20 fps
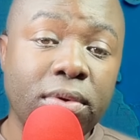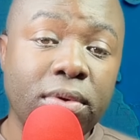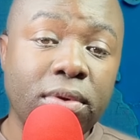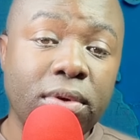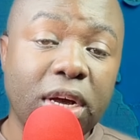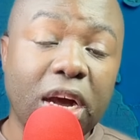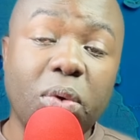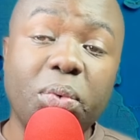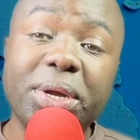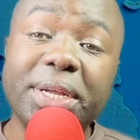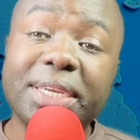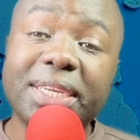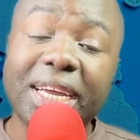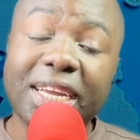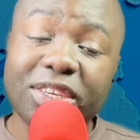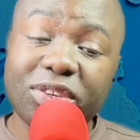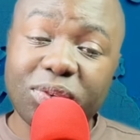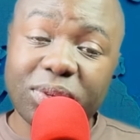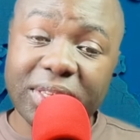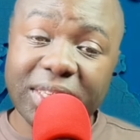Are we
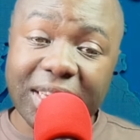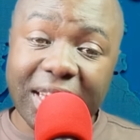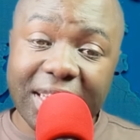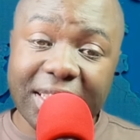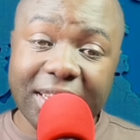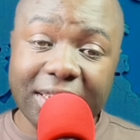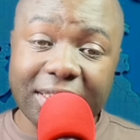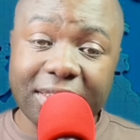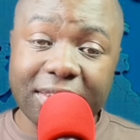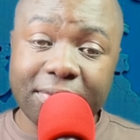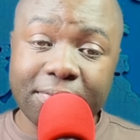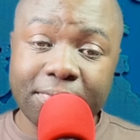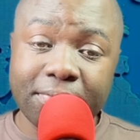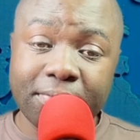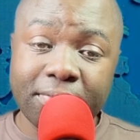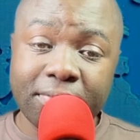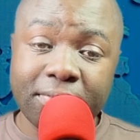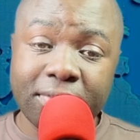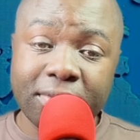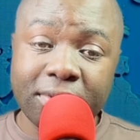right to say that?
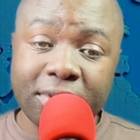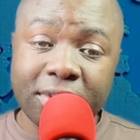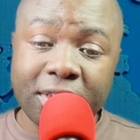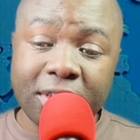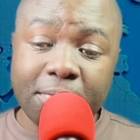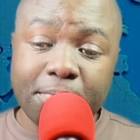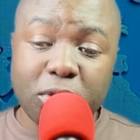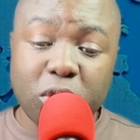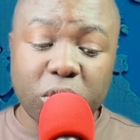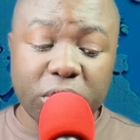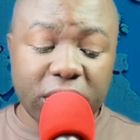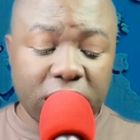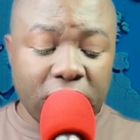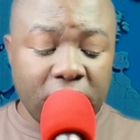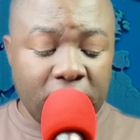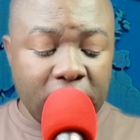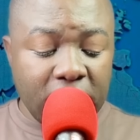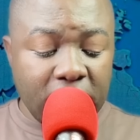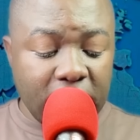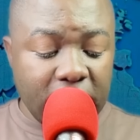Because
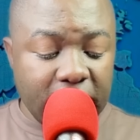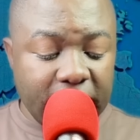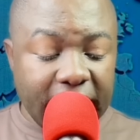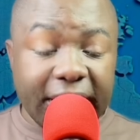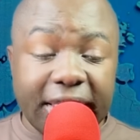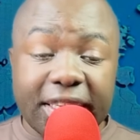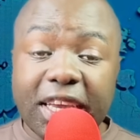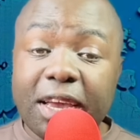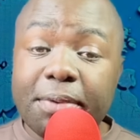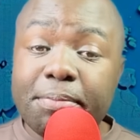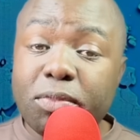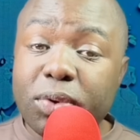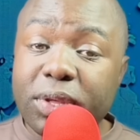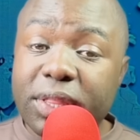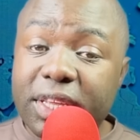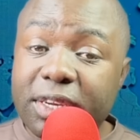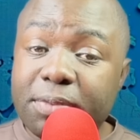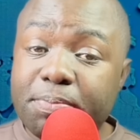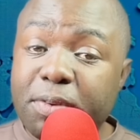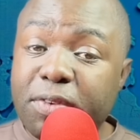they came
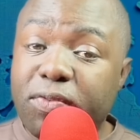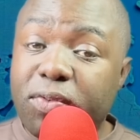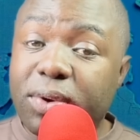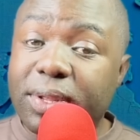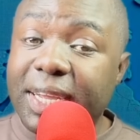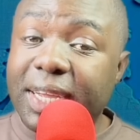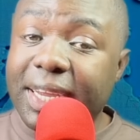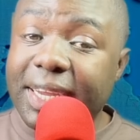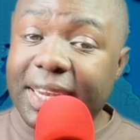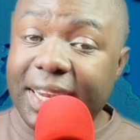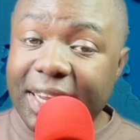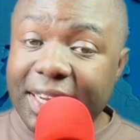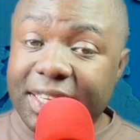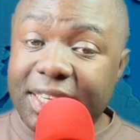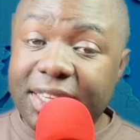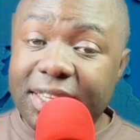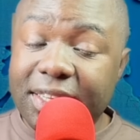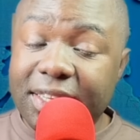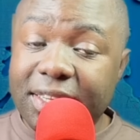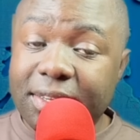with it before the
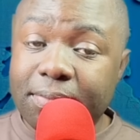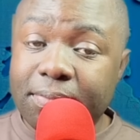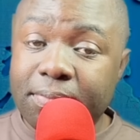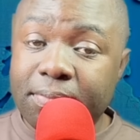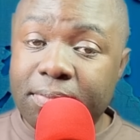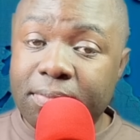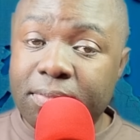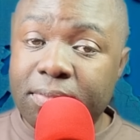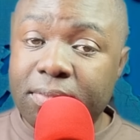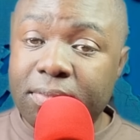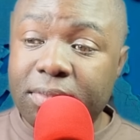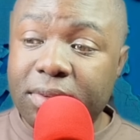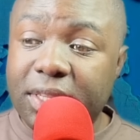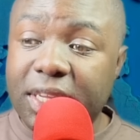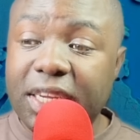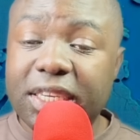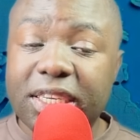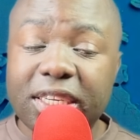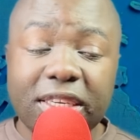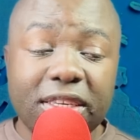elections.
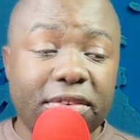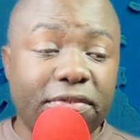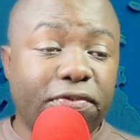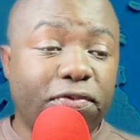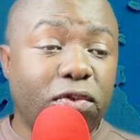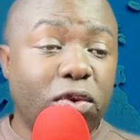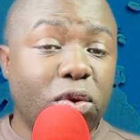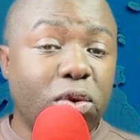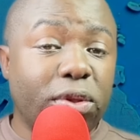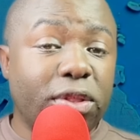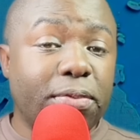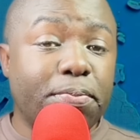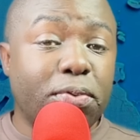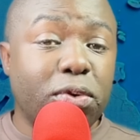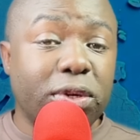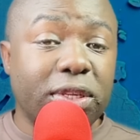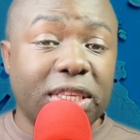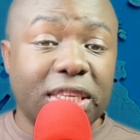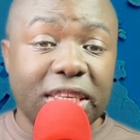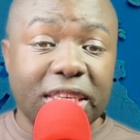They didn't follow the
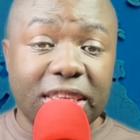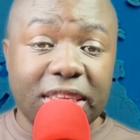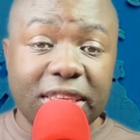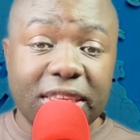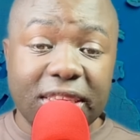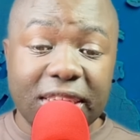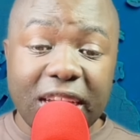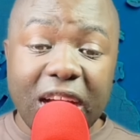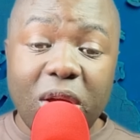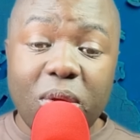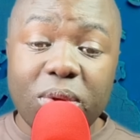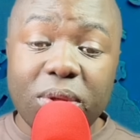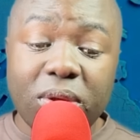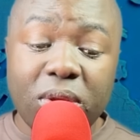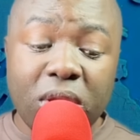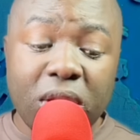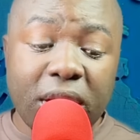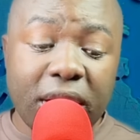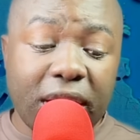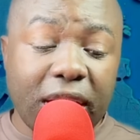procedures. Now
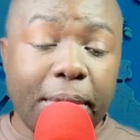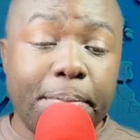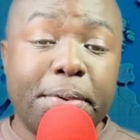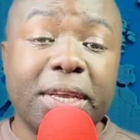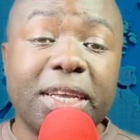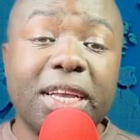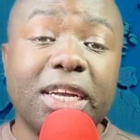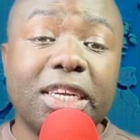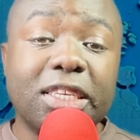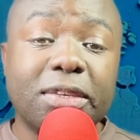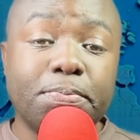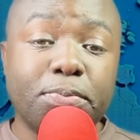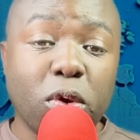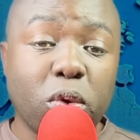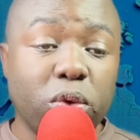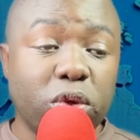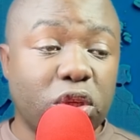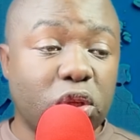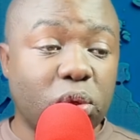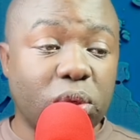they are being
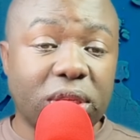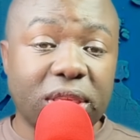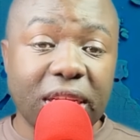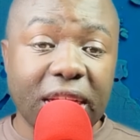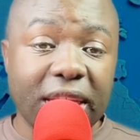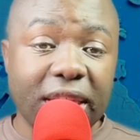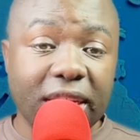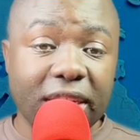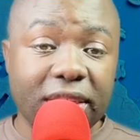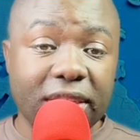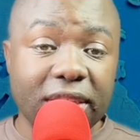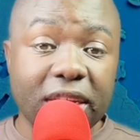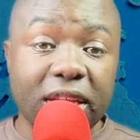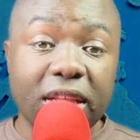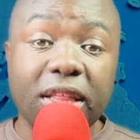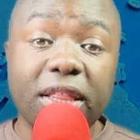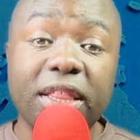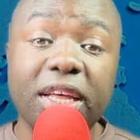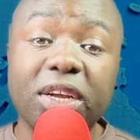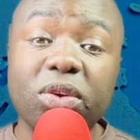exposed to say that
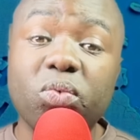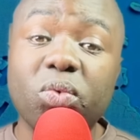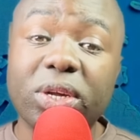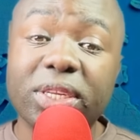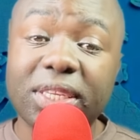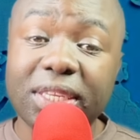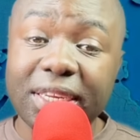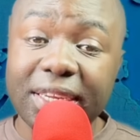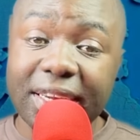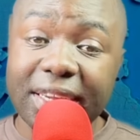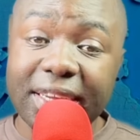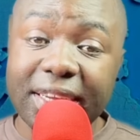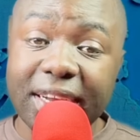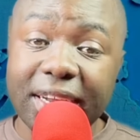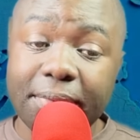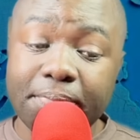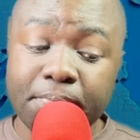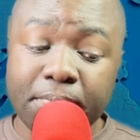that was illegal.